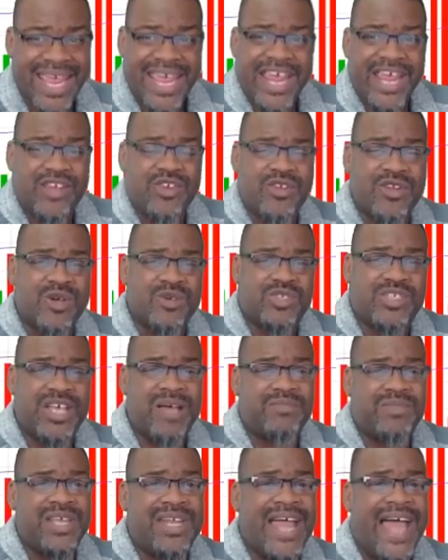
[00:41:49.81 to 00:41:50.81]
And you know
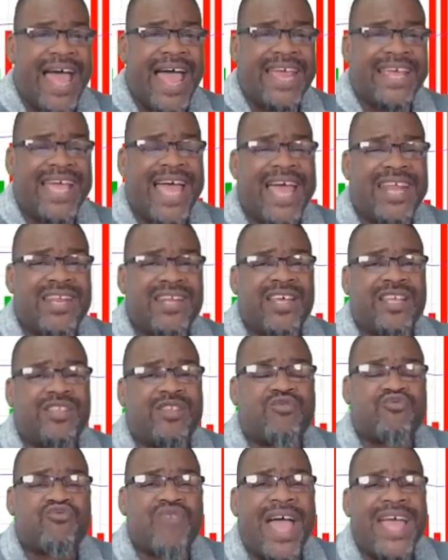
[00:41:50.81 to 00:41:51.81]
something? I got in at
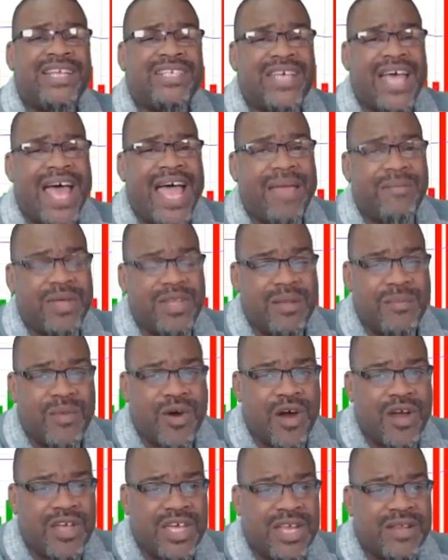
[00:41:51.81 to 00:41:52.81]
the right time in the
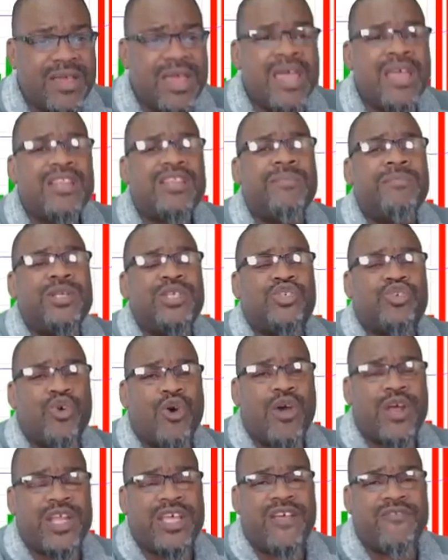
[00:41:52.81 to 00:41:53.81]
market. The
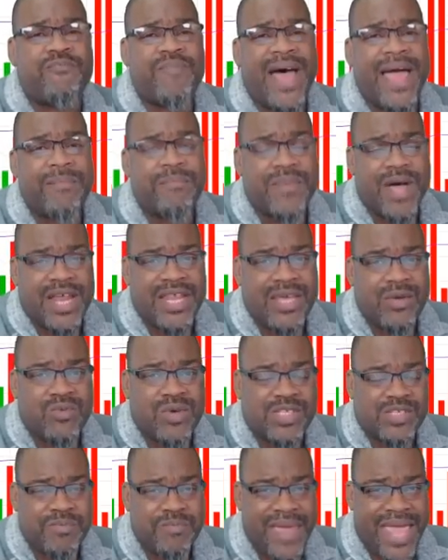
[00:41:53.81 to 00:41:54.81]
majority of my money
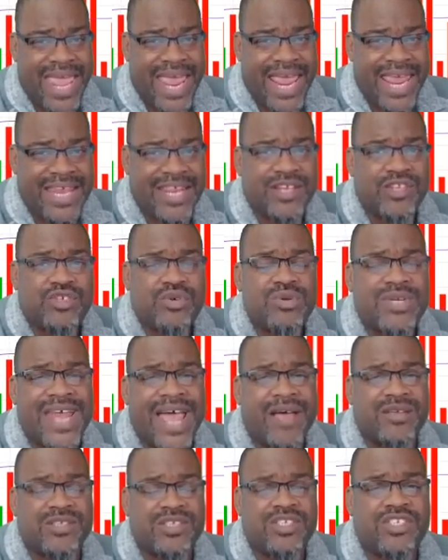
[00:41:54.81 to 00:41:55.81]
was made in two
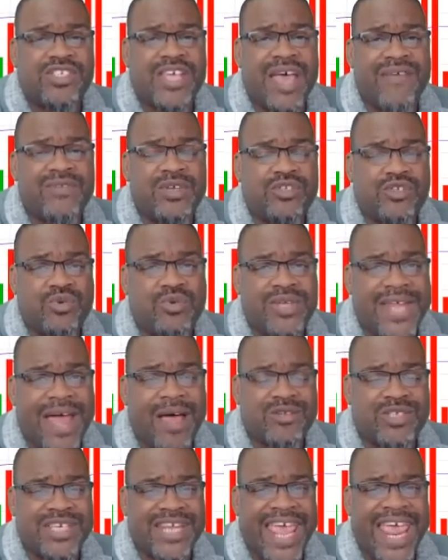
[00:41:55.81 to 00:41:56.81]
thousand seven, two
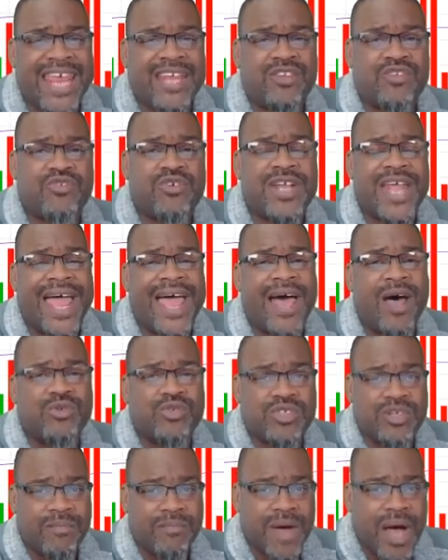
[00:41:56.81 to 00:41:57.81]
thousand eight during the
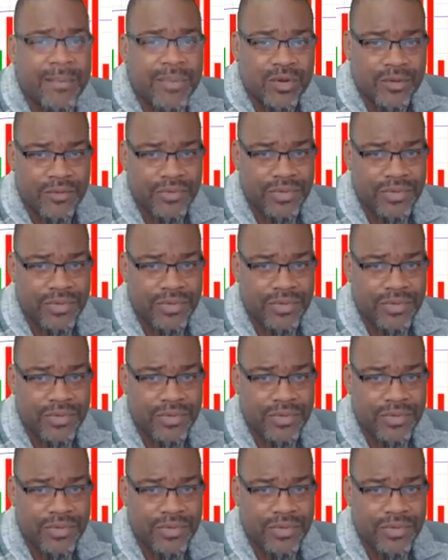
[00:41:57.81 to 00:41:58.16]
housing bubble.